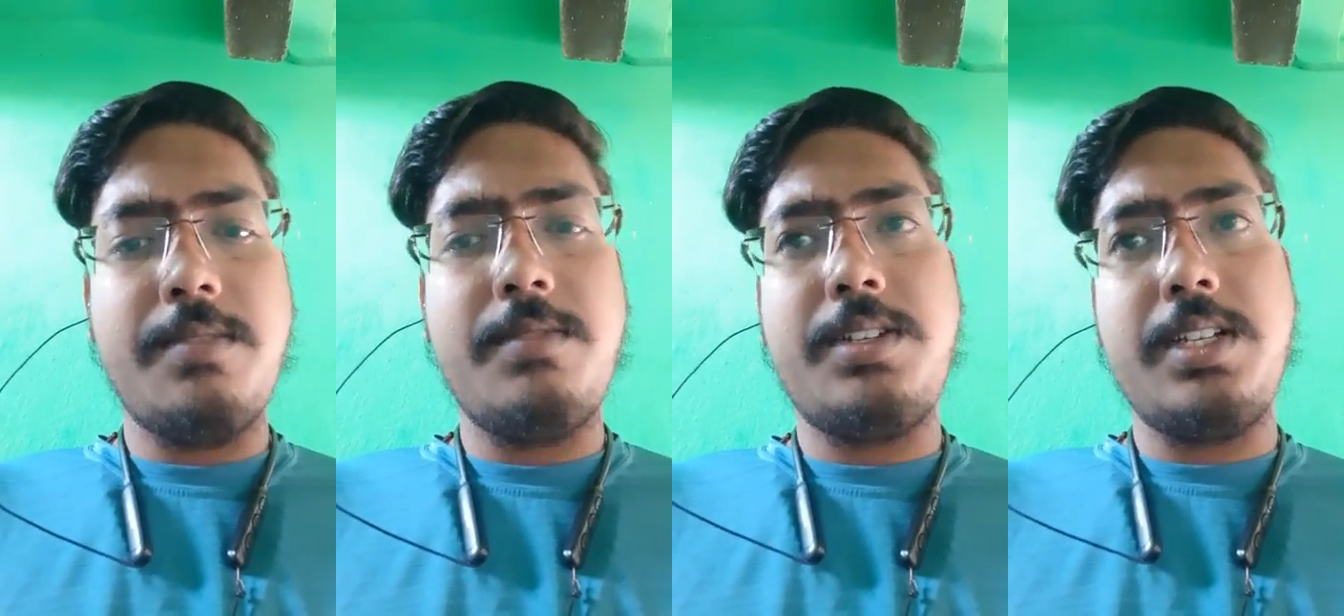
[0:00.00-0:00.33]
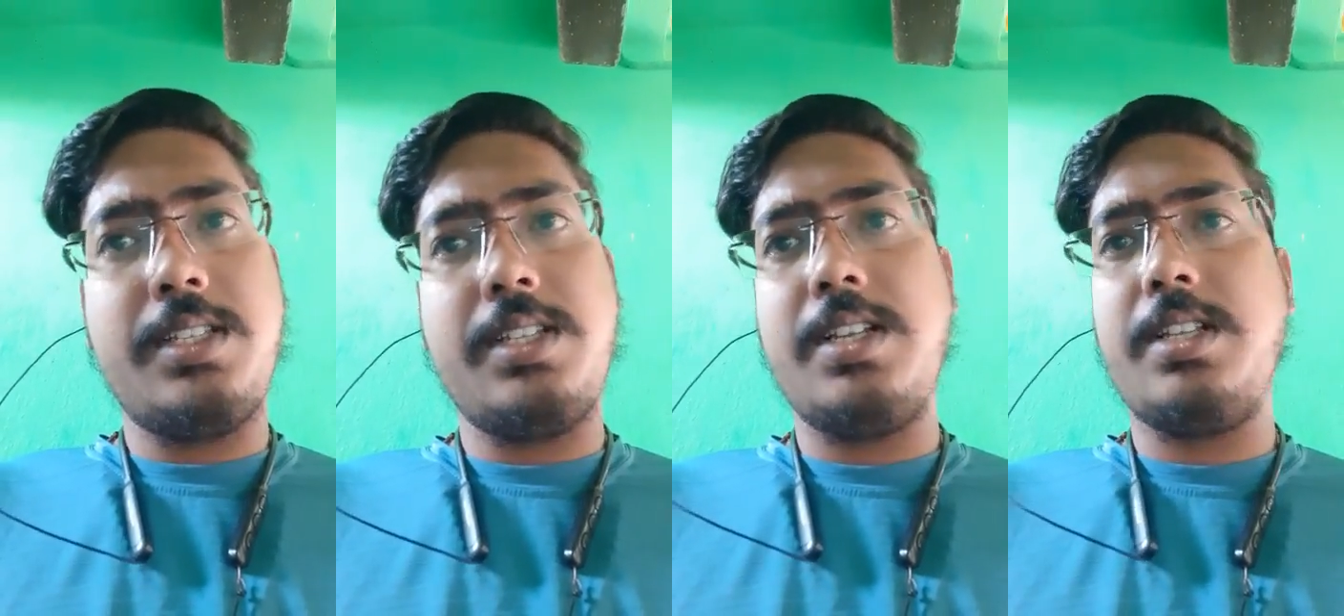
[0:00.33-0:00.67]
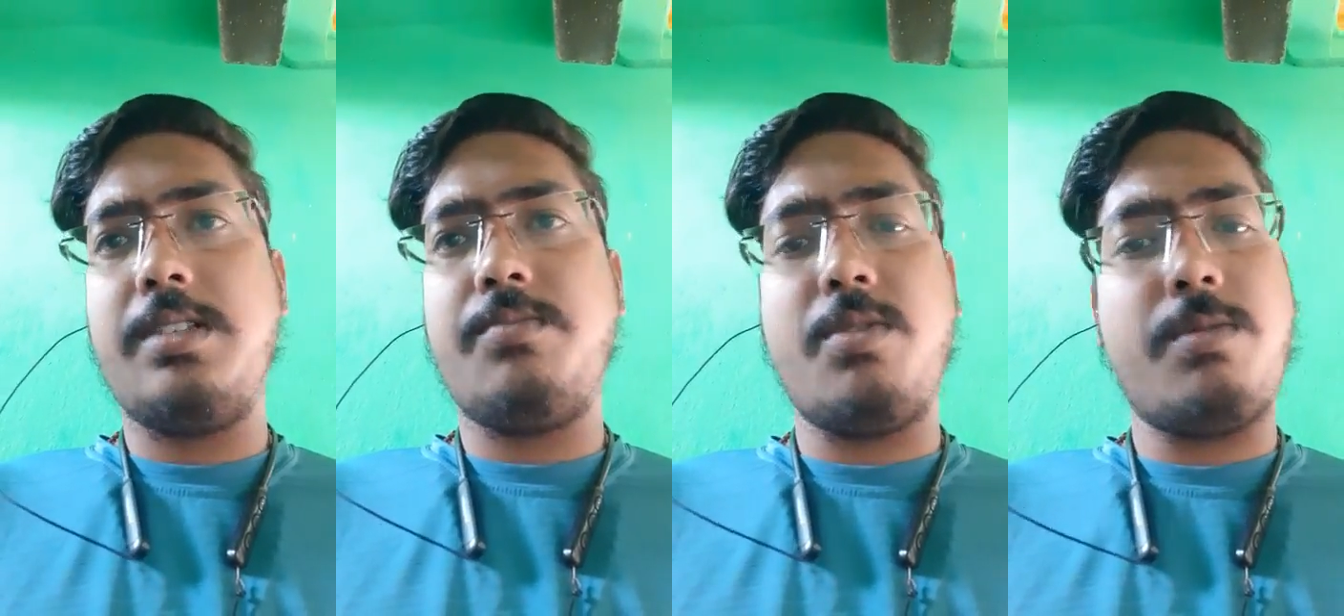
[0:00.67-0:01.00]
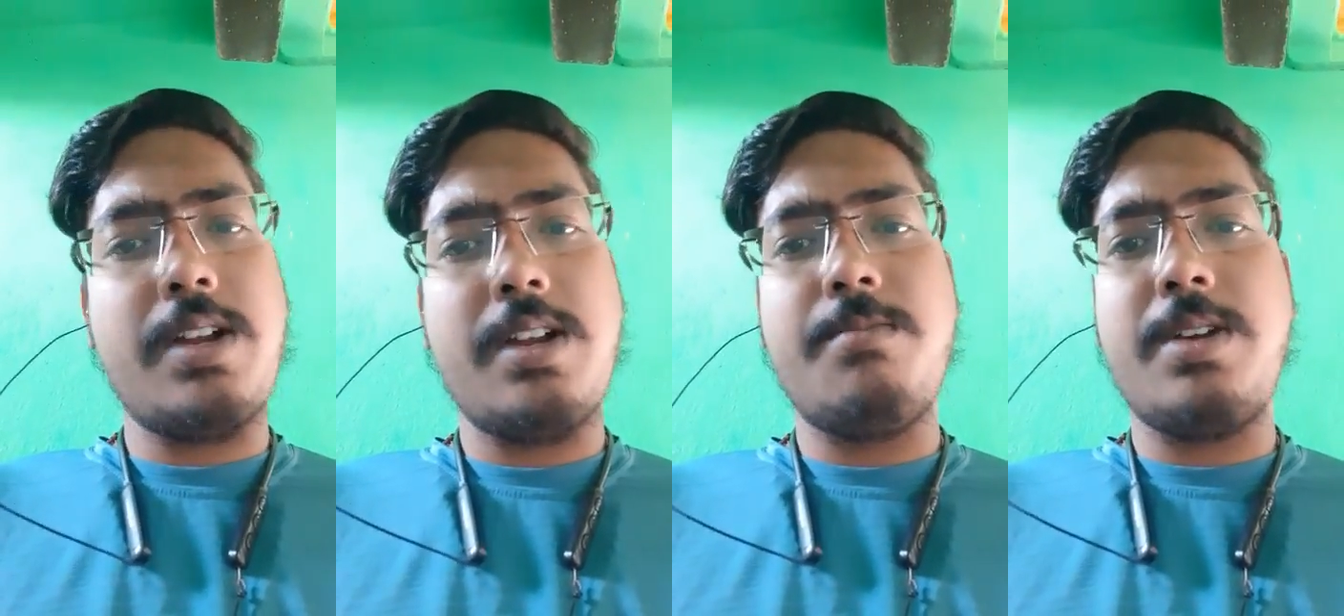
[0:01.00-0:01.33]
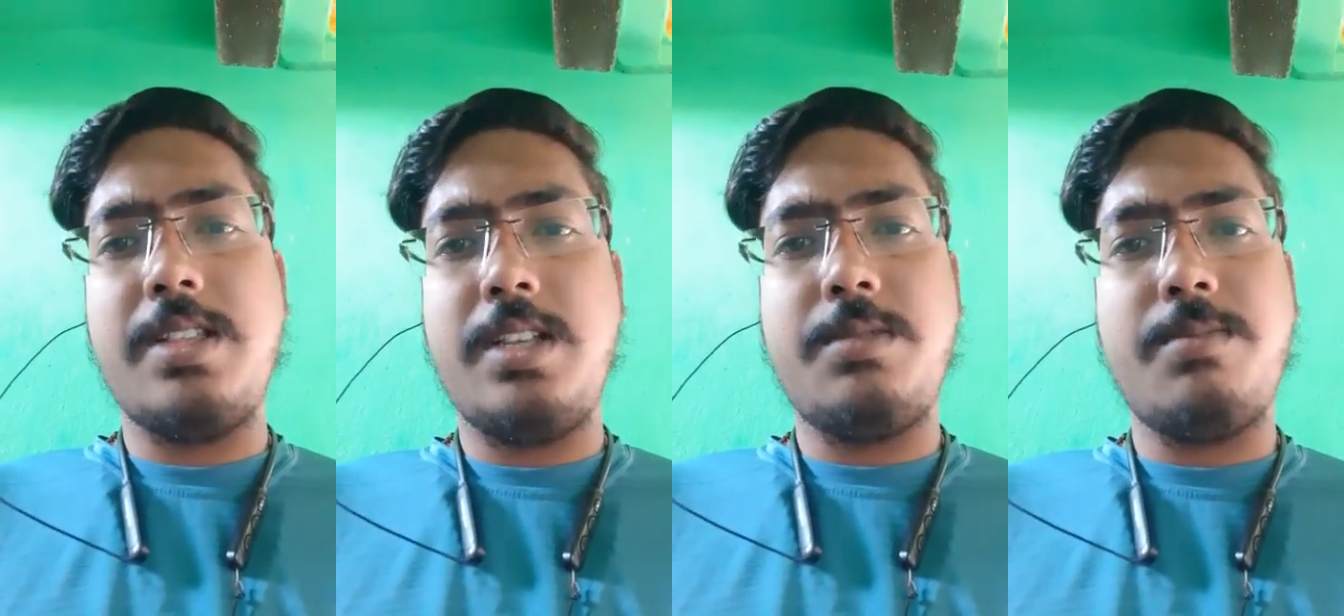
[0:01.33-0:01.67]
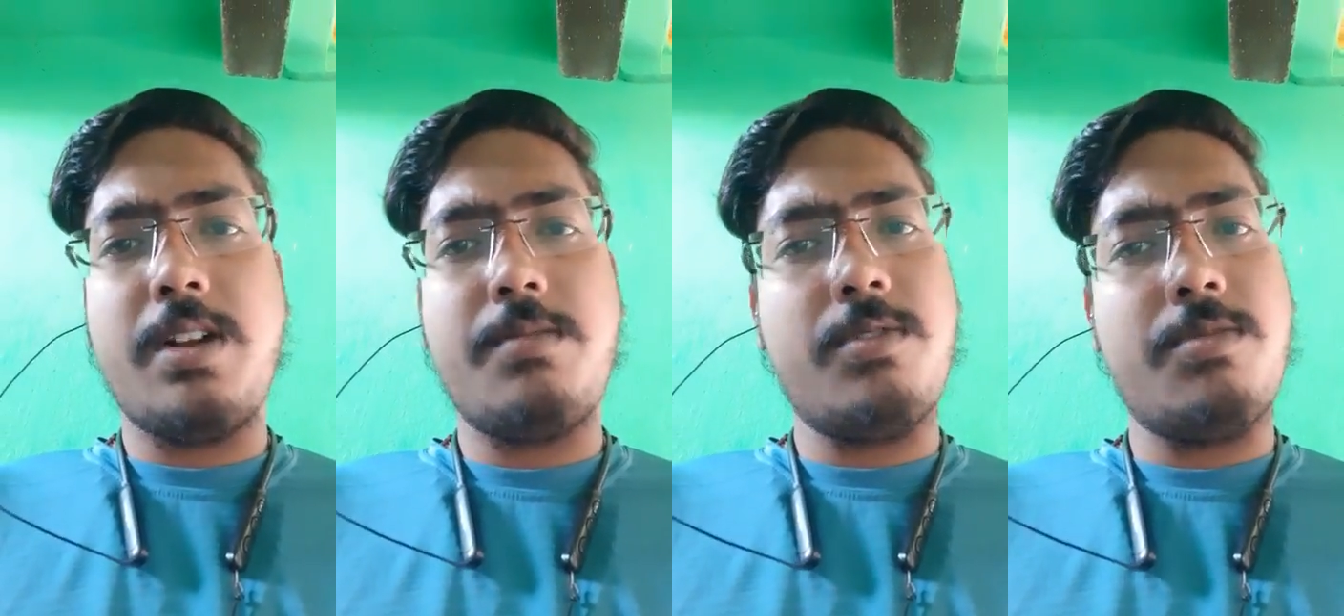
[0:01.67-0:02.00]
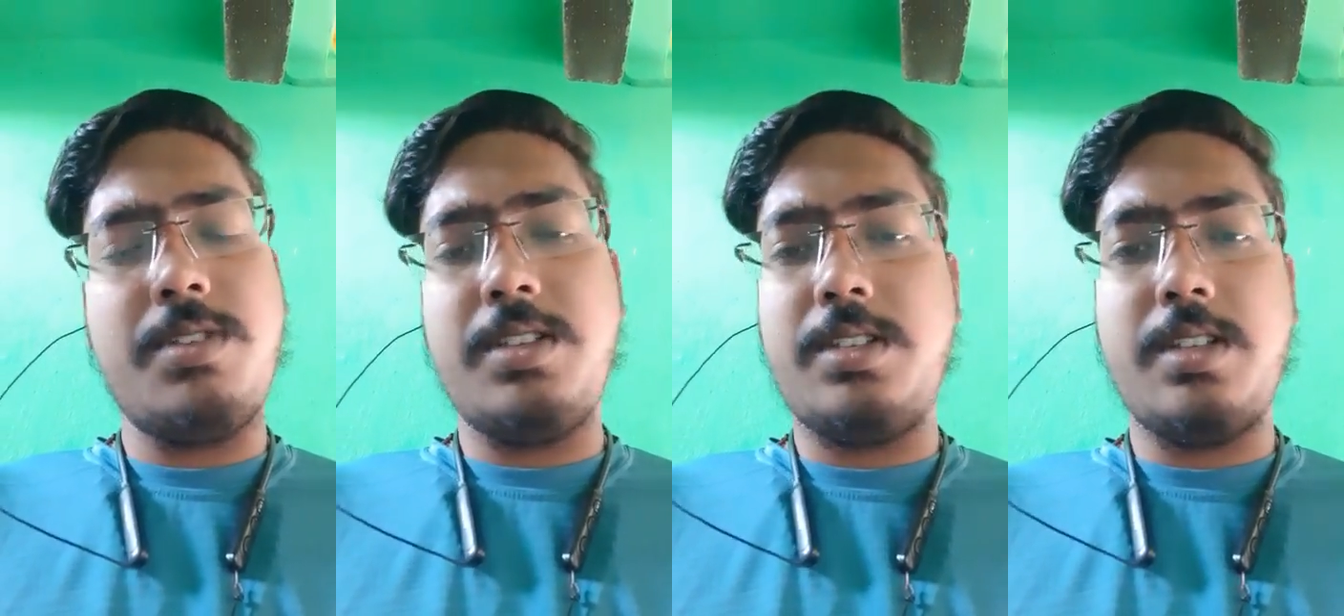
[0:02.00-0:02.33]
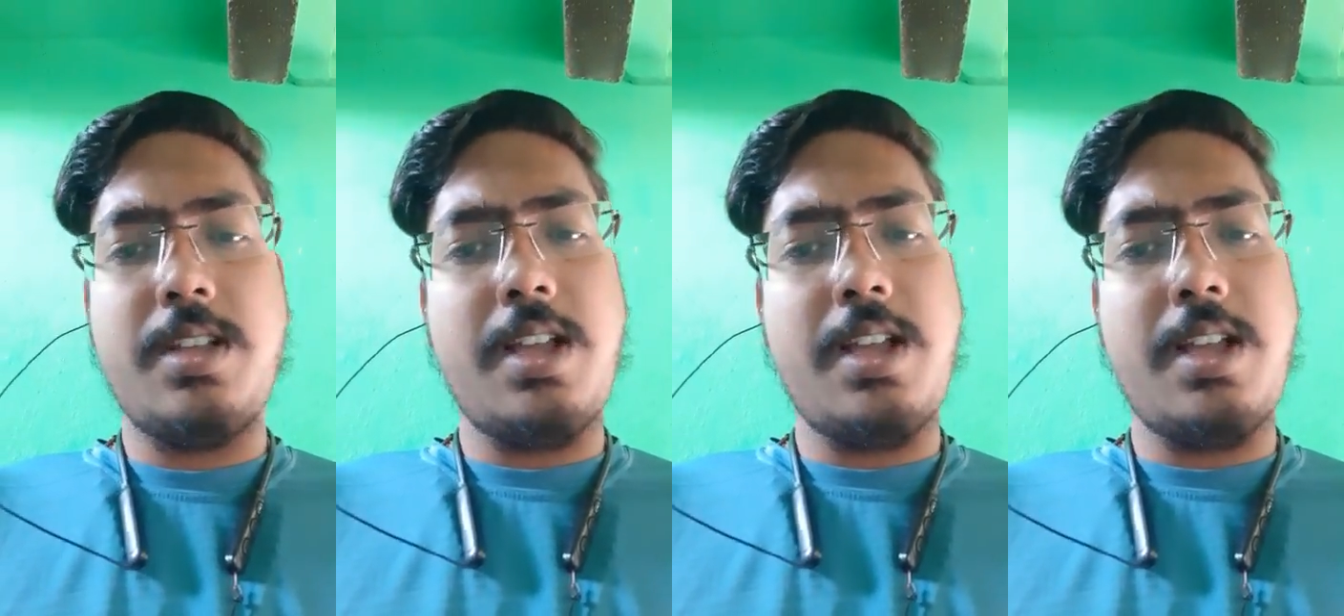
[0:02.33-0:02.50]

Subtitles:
of the test series provided by this platform is